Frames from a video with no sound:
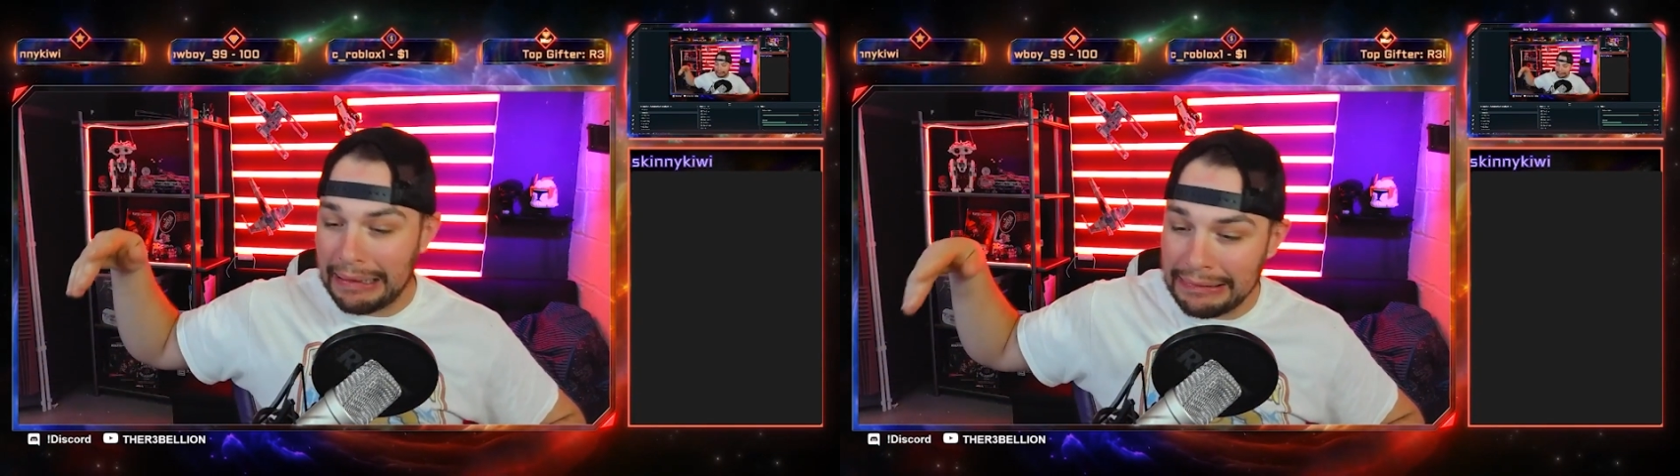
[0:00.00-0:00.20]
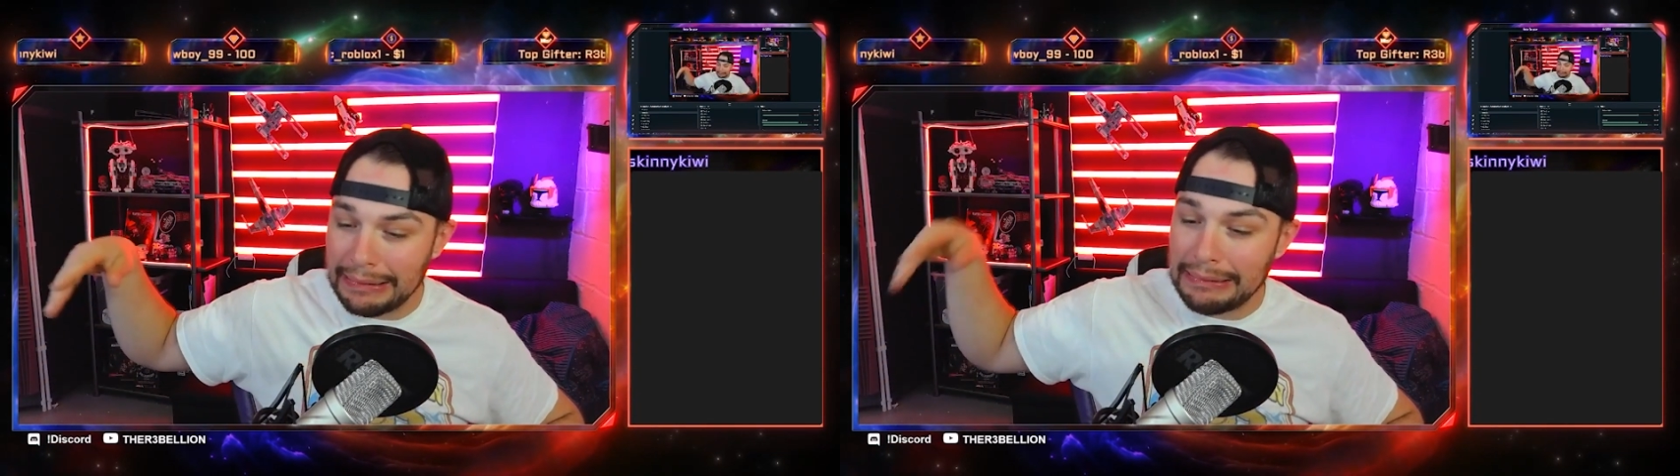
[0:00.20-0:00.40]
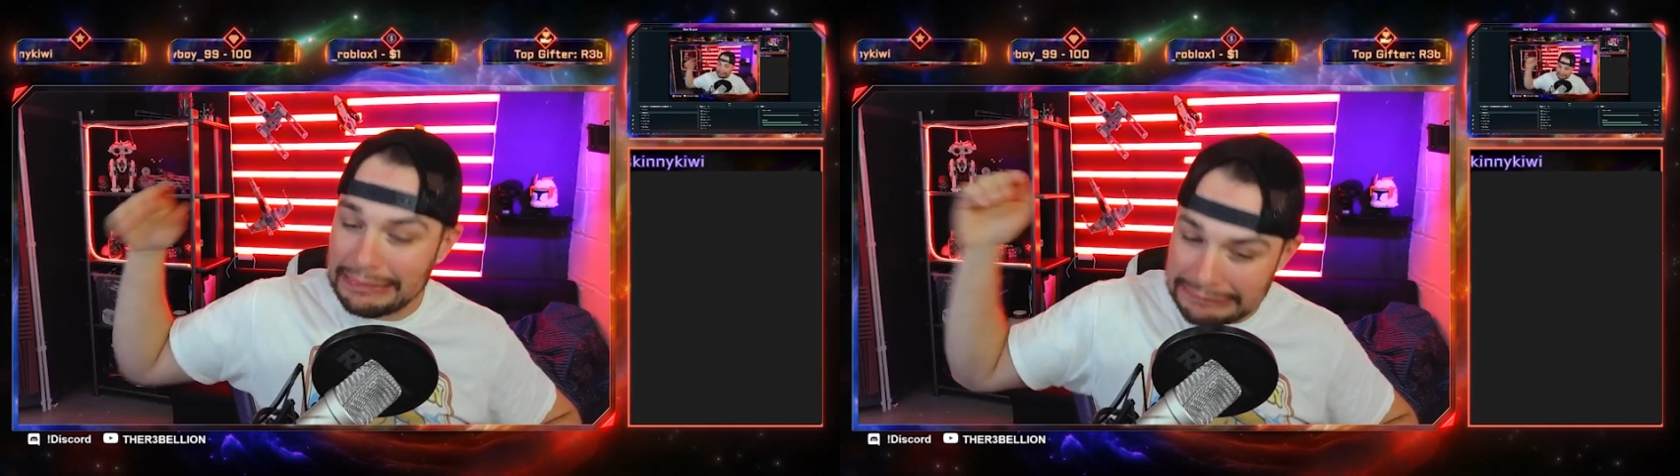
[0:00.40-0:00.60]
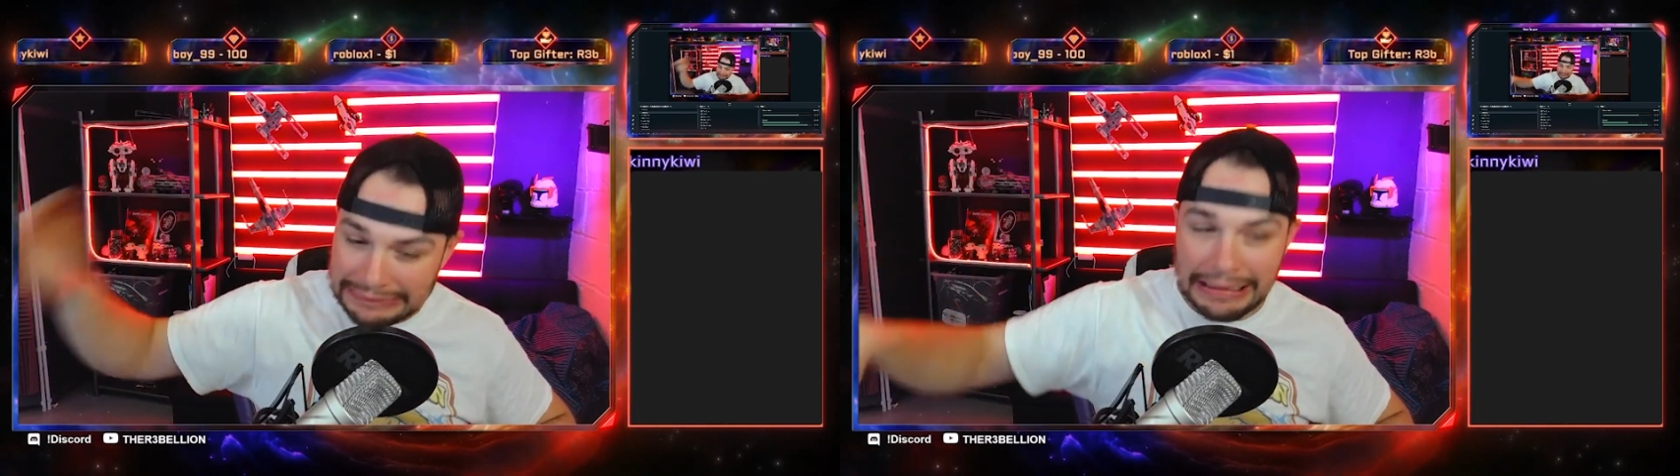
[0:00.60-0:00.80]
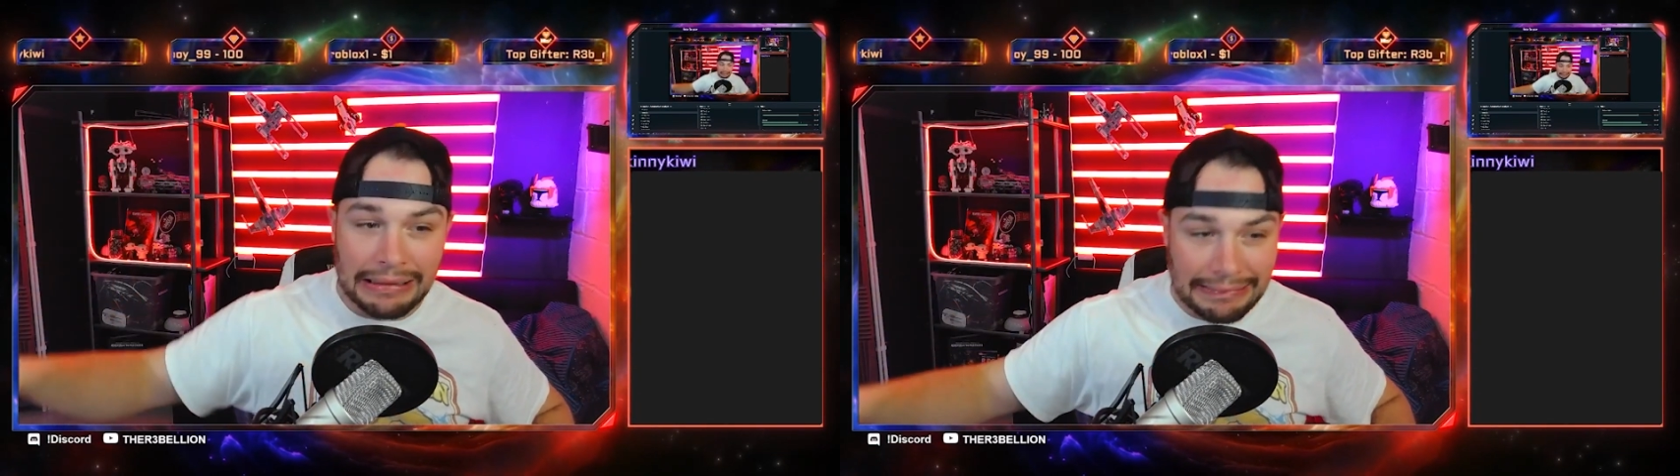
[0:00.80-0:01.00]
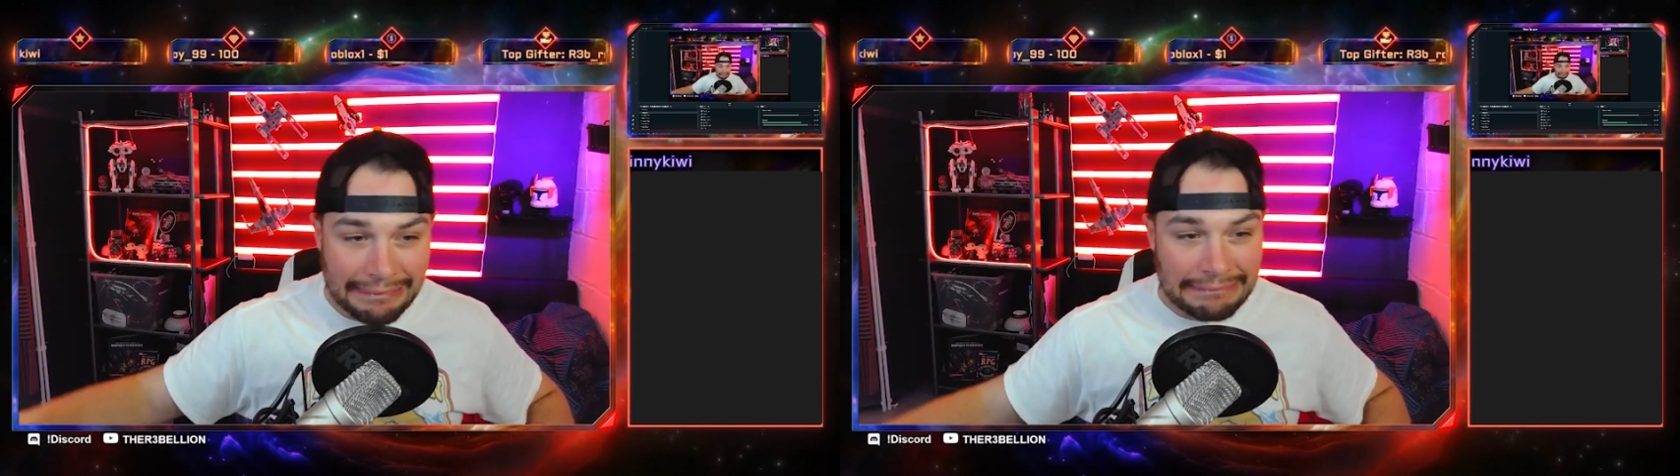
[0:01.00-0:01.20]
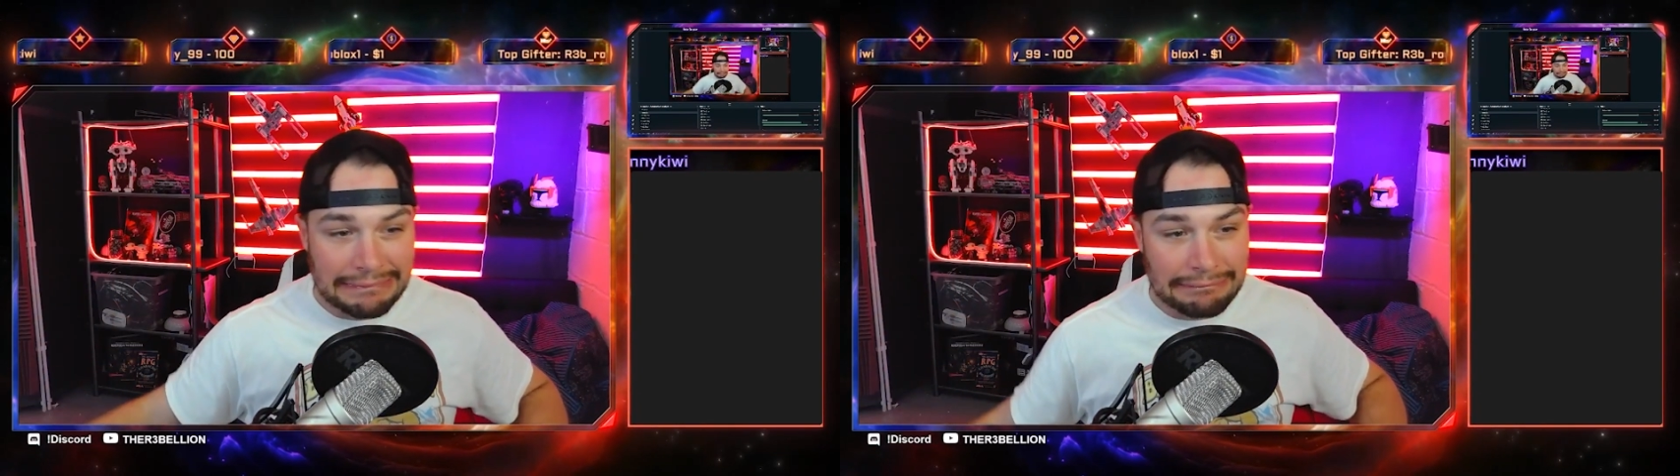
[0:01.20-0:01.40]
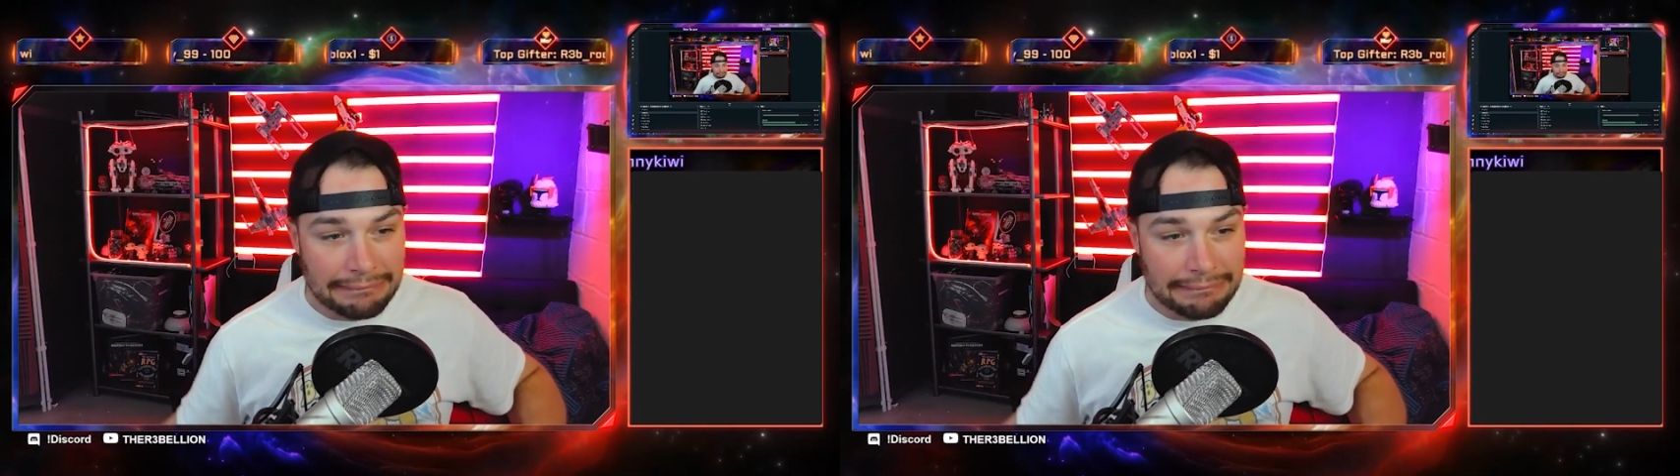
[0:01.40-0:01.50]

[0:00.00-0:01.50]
and uh, install it in your